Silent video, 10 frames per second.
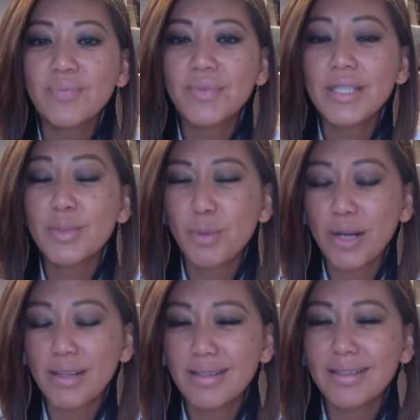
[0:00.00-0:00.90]
is
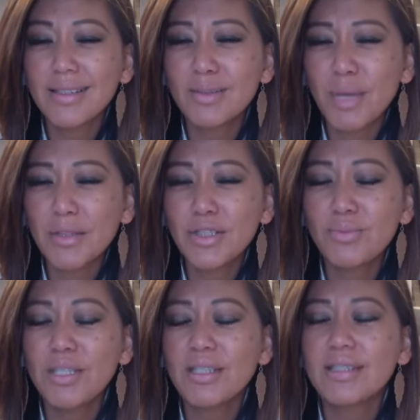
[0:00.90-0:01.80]
pregnant, is about to
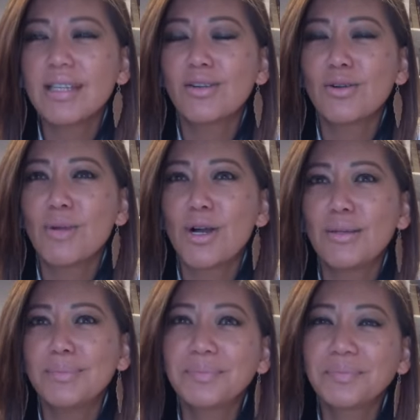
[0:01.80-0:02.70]
be a single
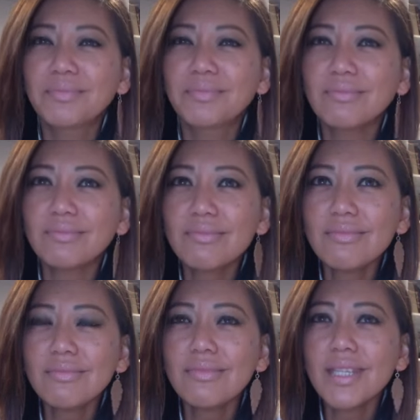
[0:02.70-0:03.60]
mom.
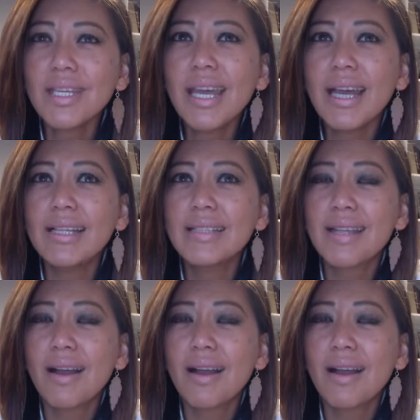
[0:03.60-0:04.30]
And